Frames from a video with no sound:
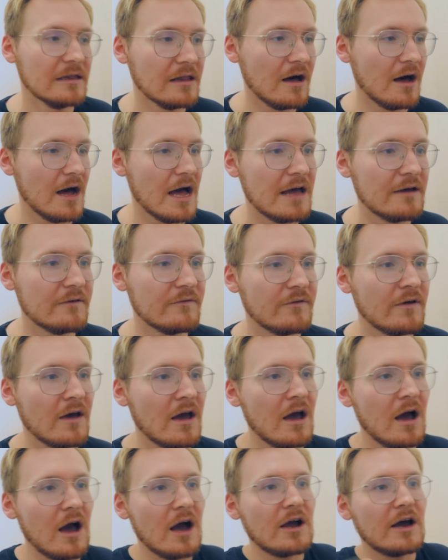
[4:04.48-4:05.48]
life.
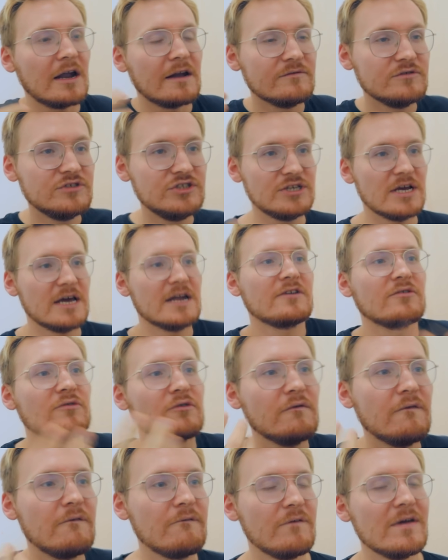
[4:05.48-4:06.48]
A kind of
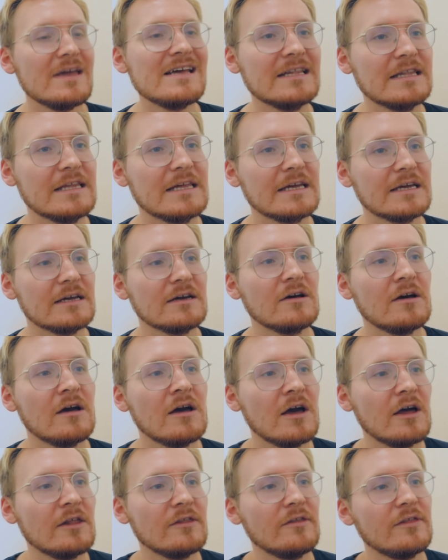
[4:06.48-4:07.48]
general feeling
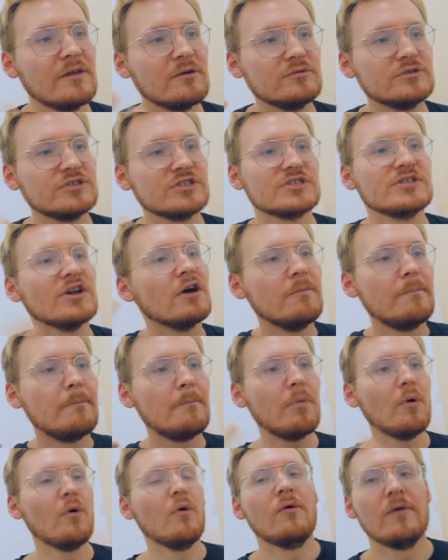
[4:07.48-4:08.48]
that there was just no
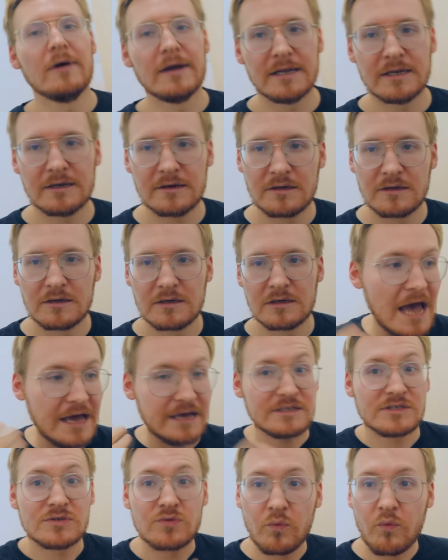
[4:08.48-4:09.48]
point. At
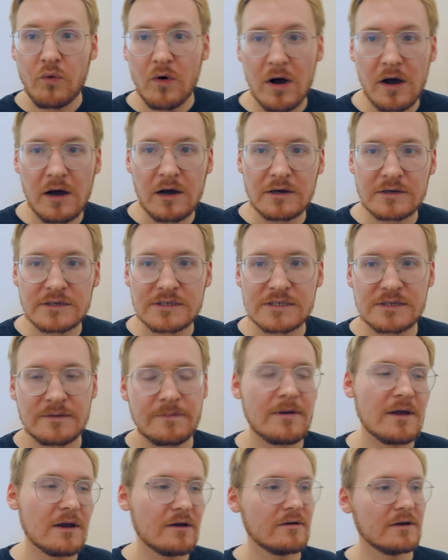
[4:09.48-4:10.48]
its worst,
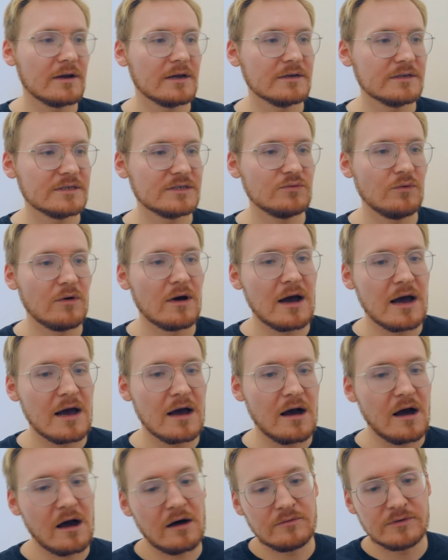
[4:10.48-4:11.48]
periods where
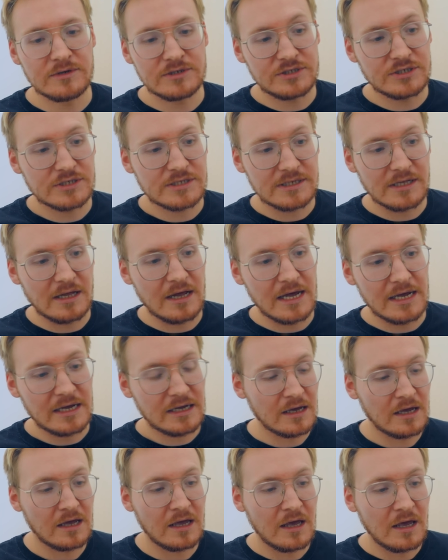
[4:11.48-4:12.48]
I was just
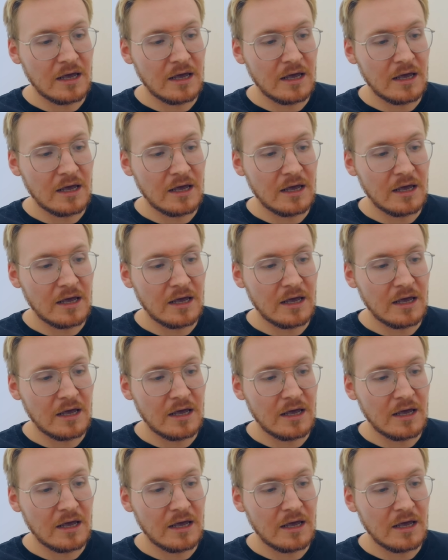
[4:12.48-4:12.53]
like,